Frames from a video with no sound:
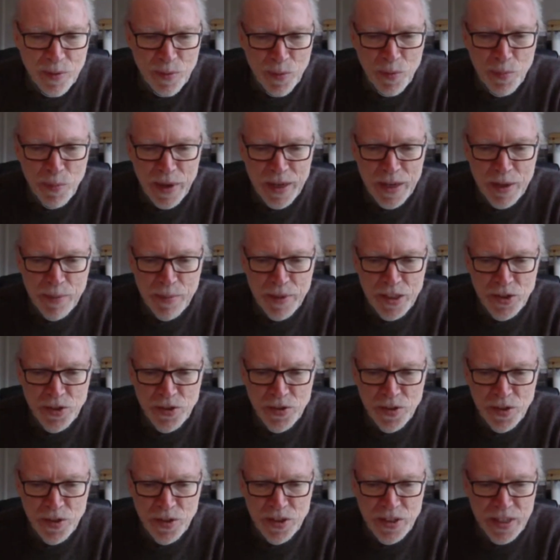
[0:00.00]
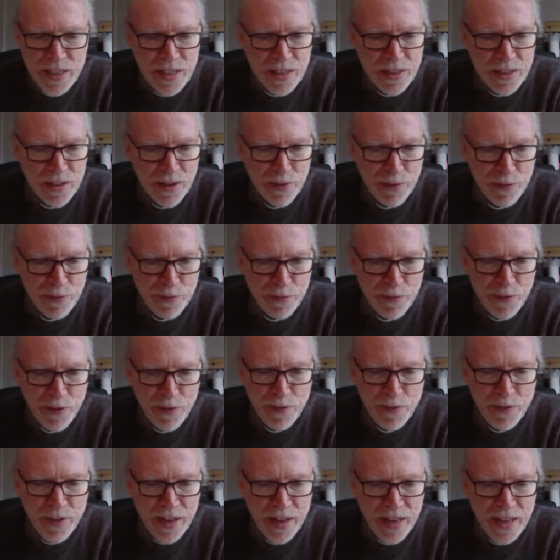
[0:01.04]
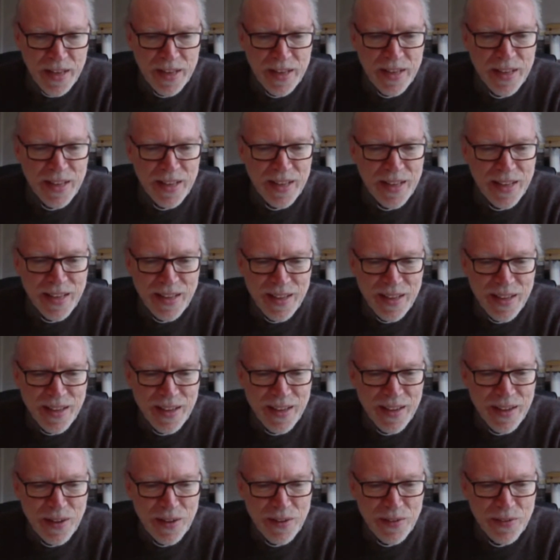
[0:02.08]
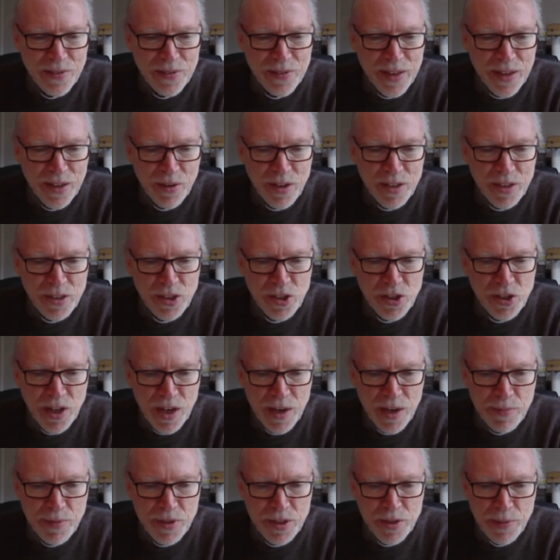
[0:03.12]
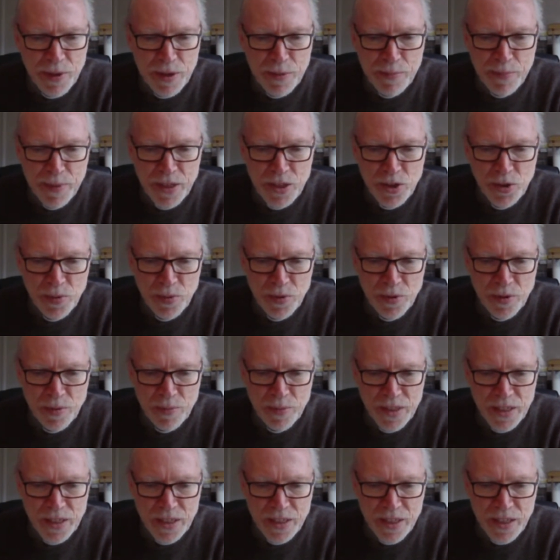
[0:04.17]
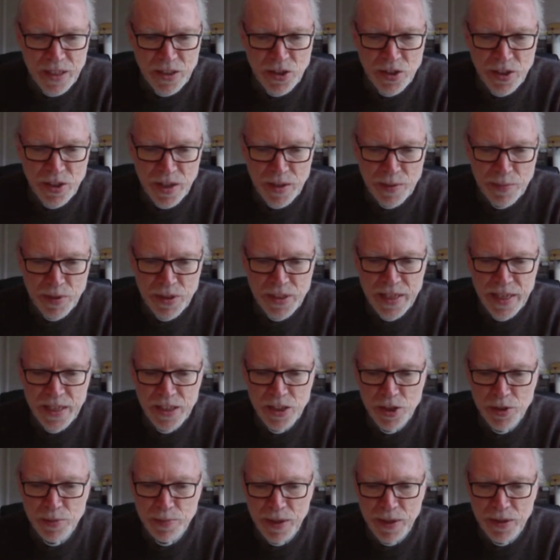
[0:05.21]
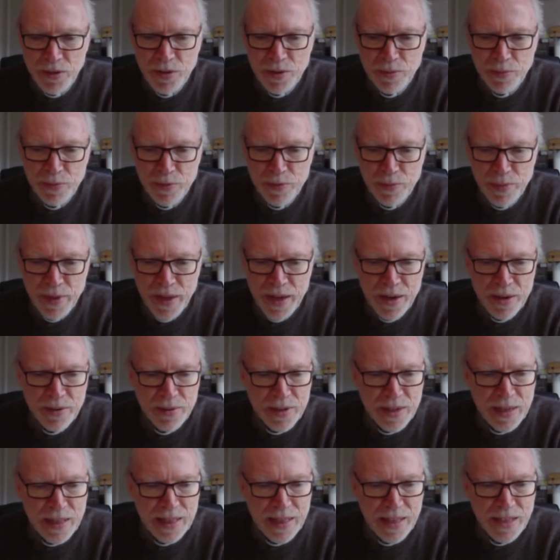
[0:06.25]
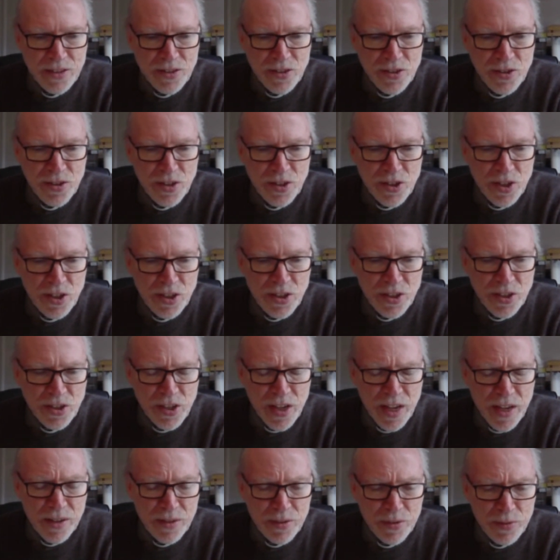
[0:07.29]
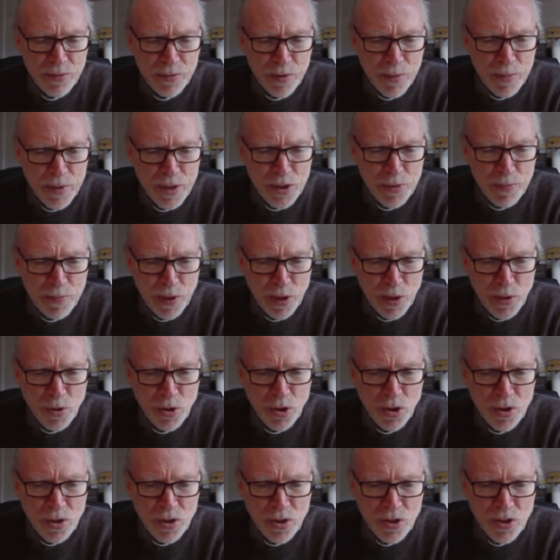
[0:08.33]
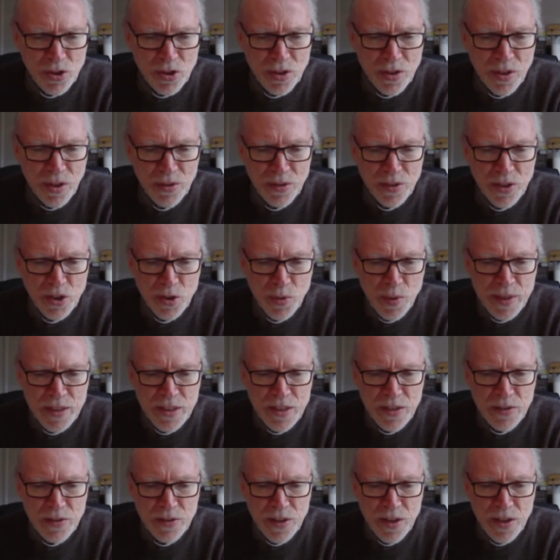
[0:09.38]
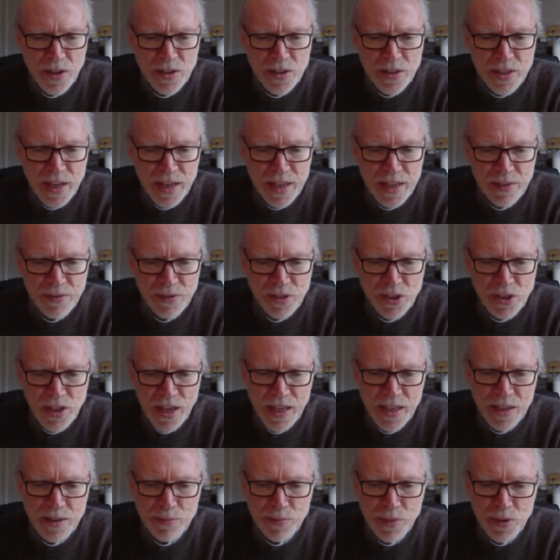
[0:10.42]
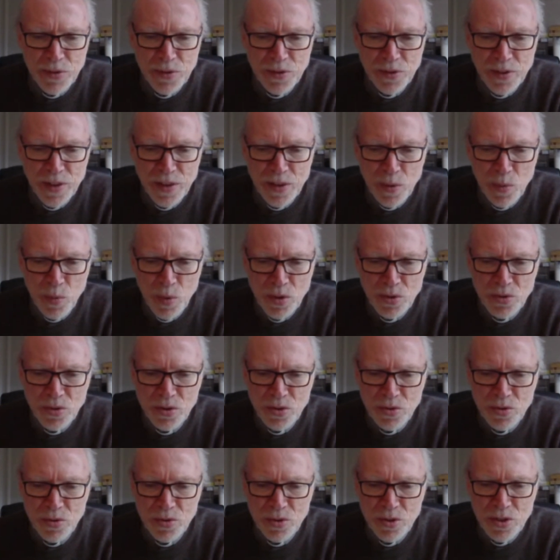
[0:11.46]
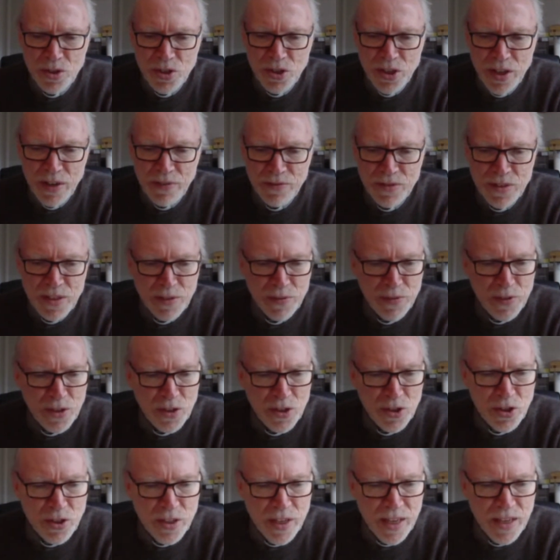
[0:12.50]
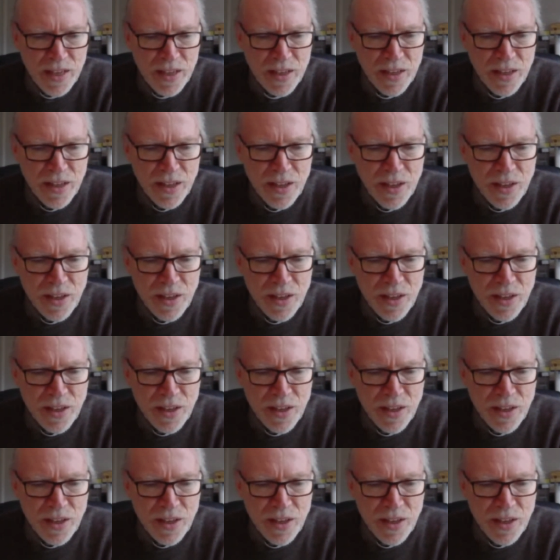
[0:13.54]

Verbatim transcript: First Maccabees thirteen fifty. Uh, they cried to Simon to make peace with them, and he did so, but he expelled them from there and cleansed the citadel from its pollutions. On the twenty-third day of the second month in the one hundred seventy-first year,